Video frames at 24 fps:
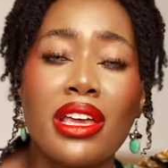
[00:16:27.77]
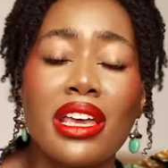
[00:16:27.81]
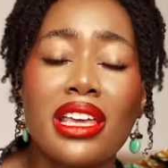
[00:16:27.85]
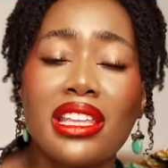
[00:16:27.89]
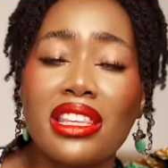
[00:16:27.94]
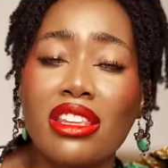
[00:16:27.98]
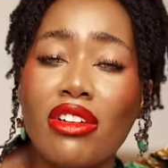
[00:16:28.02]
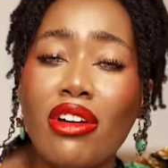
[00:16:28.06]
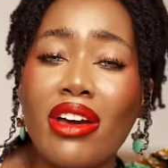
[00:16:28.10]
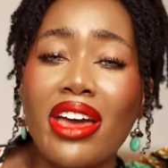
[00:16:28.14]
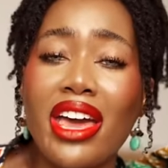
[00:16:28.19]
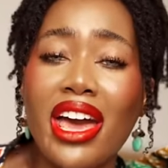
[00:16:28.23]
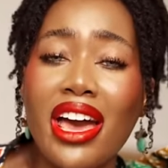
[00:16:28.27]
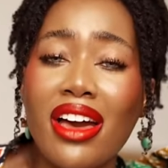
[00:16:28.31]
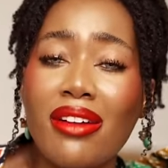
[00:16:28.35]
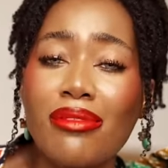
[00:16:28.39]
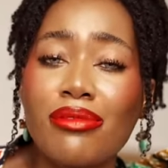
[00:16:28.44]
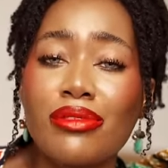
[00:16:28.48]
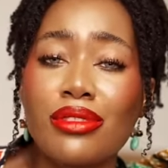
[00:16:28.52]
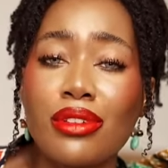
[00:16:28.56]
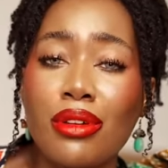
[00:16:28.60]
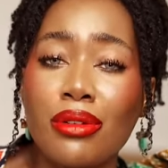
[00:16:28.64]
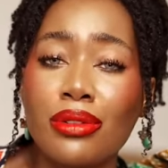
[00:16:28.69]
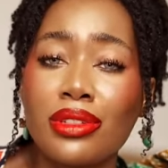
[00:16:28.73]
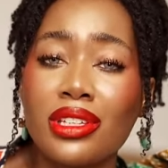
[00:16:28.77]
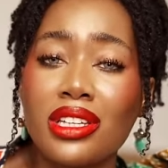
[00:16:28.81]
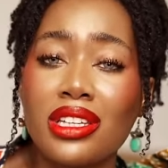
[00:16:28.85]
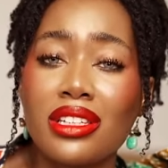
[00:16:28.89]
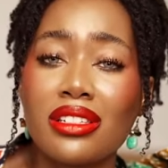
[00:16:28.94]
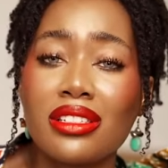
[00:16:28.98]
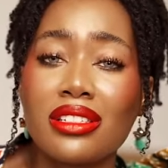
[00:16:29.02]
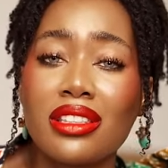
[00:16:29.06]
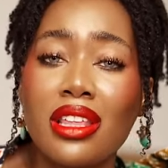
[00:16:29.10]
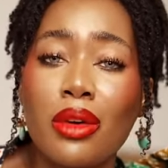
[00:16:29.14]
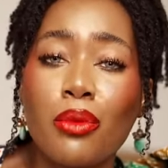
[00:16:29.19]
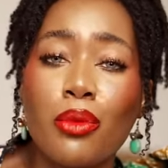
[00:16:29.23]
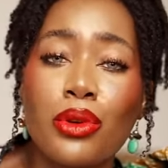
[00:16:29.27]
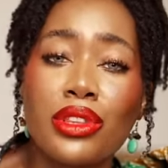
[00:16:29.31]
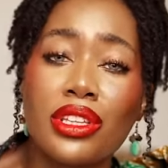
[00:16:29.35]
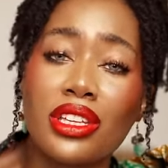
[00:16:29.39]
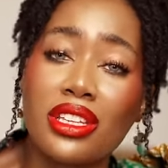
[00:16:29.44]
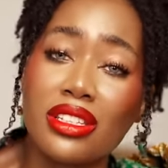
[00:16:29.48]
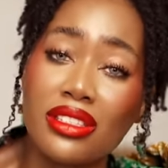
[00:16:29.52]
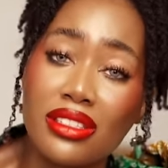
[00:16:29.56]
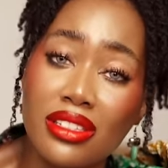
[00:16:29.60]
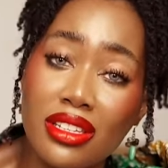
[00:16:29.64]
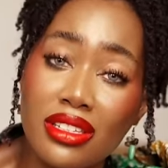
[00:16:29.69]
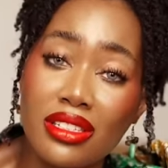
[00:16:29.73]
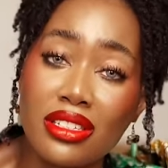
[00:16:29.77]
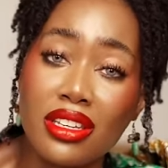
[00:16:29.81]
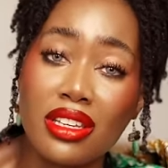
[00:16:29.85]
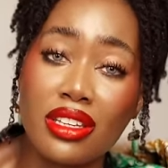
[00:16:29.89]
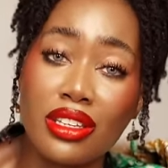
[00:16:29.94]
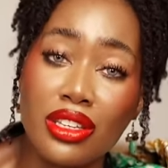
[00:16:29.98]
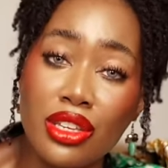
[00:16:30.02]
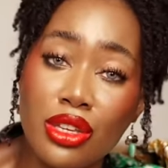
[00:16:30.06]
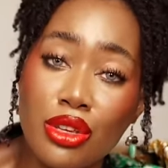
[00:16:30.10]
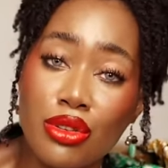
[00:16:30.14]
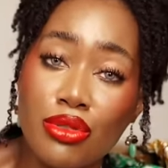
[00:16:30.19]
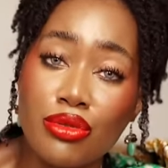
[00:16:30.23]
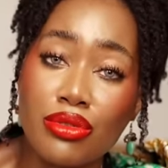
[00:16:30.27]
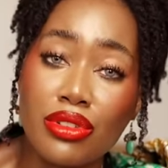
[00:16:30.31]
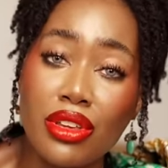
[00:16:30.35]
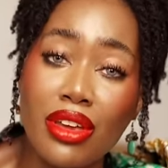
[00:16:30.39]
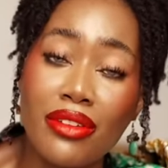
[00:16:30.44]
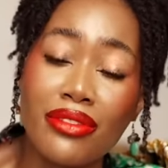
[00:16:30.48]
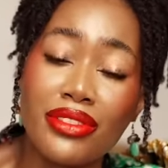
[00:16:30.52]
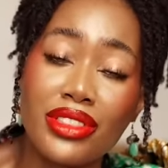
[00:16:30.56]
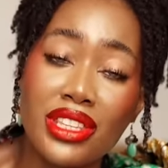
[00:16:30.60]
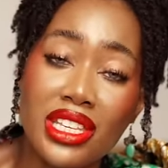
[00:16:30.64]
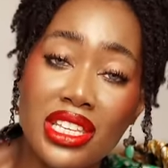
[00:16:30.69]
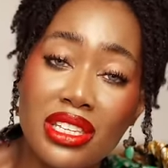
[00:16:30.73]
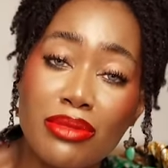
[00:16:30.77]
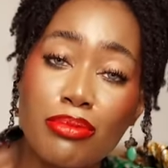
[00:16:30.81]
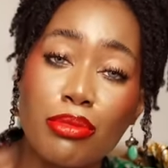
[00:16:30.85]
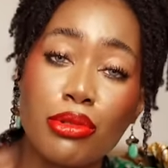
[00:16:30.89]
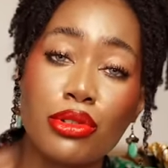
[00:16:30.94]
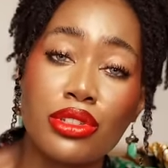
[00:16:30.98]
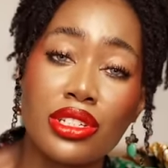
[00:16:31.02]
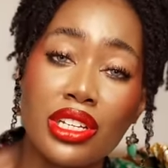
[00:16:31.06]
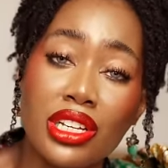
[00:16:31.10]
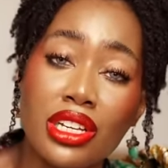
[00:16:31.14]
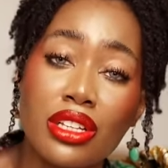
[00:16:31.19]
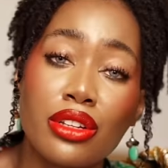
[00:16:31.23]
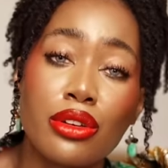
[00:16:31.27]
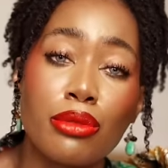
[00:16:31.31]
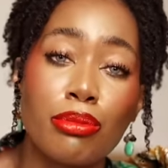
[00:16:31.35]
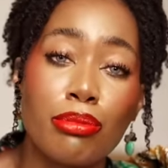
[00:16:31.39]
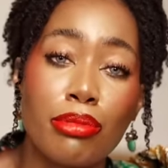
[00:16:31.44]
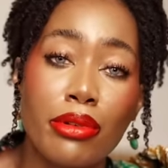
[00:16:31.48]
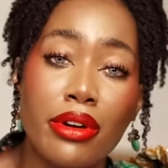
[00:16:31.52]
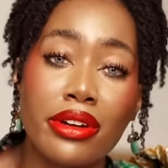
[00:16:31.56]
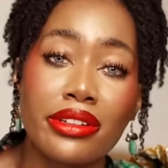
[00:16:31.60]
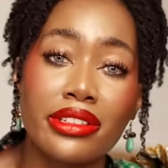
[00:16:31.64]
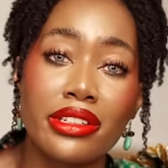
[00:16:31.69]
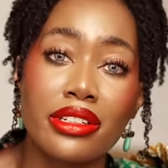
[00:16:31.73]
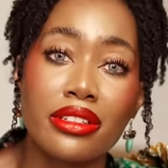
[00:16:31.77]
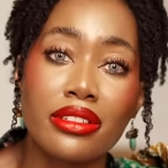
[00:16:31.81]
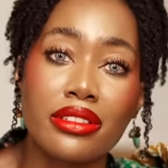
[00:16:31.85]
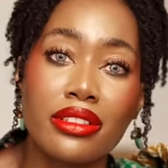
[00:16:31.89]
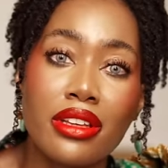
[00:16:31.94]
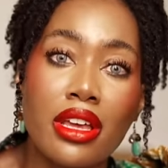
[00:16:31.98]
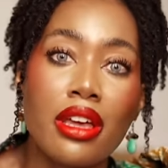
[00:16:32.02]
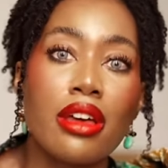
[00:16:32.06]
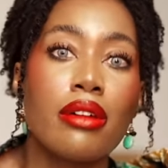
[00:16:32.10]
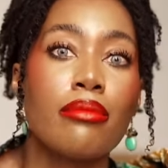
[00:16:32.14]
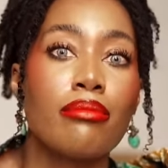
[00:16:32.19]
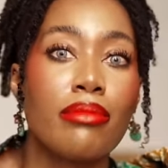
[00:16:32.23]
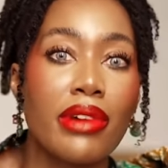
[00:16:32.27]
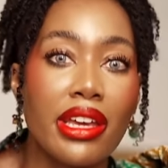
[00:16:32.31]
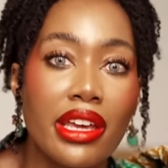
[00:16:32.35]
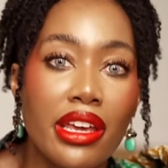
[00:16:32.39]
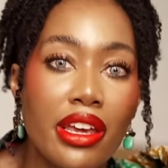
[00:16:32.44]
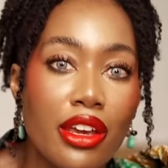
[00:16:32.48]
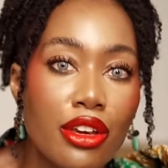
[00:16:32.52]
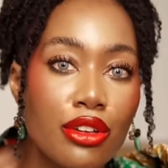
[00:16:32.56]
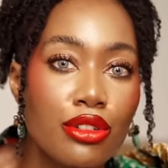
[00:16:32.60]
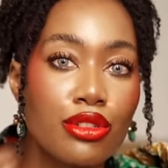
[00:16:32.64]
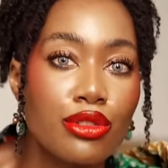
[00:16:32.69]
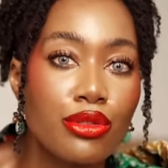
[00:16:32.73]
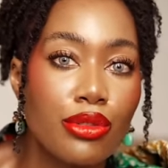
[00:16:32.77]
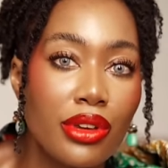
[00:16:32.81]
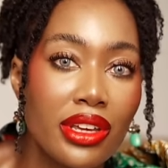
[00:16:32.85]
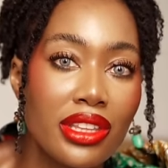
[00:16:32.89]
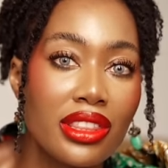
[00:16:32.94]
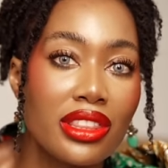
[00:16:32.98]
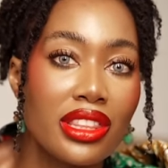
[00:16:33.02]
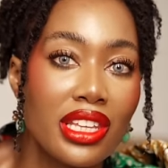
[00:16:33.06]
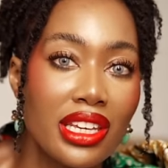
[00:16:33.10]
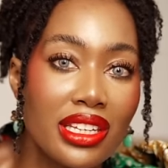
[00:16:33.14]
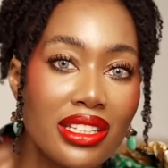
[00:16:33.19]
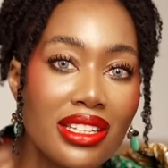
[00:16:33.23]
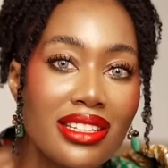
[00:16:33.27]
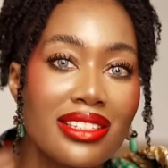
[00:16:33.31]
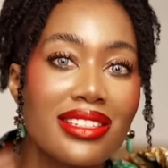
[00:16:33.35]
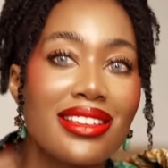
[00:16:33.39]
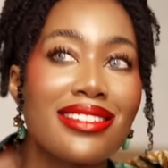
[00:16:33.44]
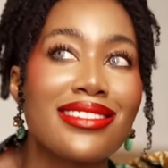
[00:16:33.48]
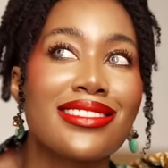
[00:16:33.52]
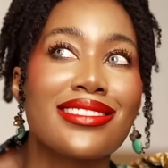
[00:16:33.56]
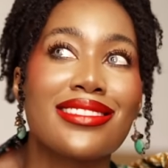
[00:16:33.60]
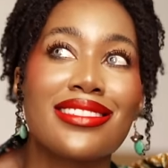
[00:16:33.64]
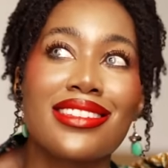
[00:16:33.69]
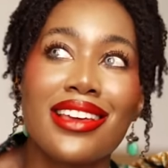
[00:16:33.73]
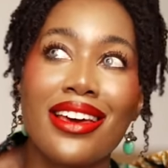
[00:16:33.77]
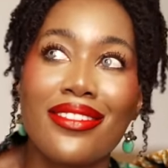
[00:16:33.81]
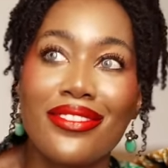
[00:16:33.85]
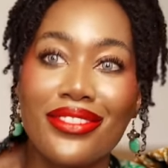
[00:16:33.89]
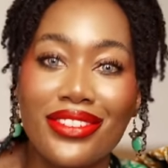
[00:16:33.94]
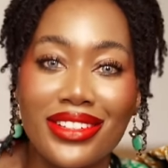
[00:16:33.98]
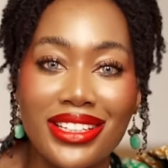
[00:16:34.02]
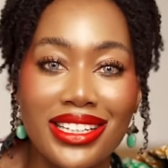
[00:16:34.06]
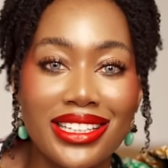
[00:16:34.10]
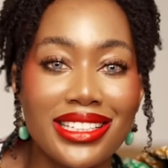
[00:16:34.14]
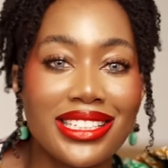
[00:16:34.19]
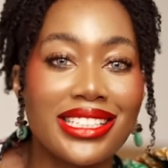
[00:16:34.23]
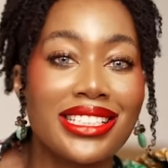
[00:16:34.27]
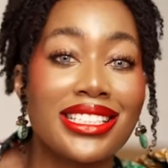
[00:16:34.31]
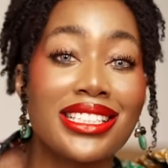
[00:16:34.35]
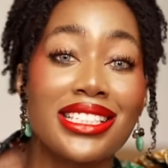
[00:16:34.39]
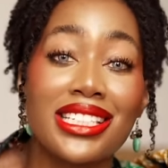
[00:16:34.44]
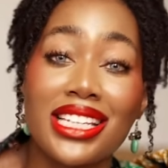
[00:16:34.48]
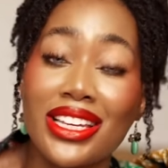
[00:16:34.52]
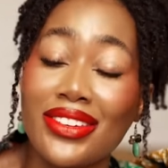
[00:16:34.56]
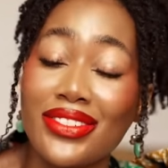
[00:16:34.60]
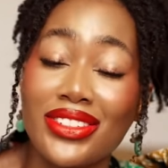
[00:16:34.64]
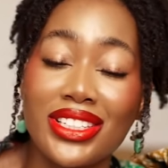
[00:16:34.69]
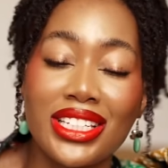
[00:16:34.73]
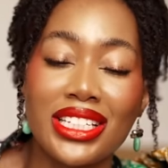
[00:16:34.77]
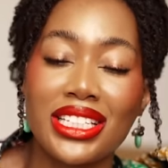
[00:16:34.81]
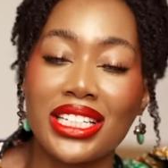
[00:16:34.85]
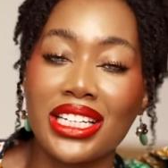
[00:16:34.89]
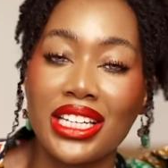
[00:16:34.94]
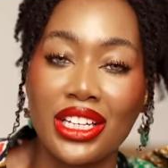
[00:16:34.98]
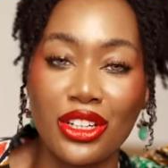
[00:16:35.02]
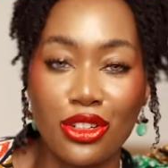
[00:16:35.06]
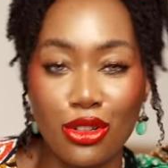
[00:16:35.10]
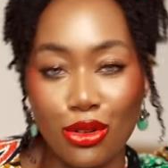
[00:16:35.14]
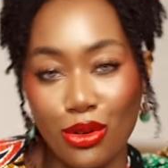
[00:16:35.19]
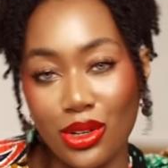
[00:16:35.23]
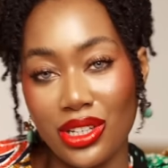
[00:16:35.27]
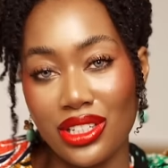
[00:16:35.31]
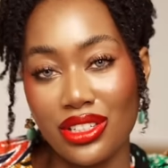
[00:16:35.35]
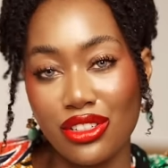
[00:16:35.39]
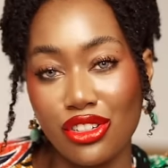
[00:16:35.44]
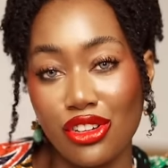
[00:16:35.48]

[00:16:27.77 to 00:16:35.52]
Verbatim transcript: Now, I have noticed that with consistent use of these particular products, my hair strand thickness has definitely, definitely increased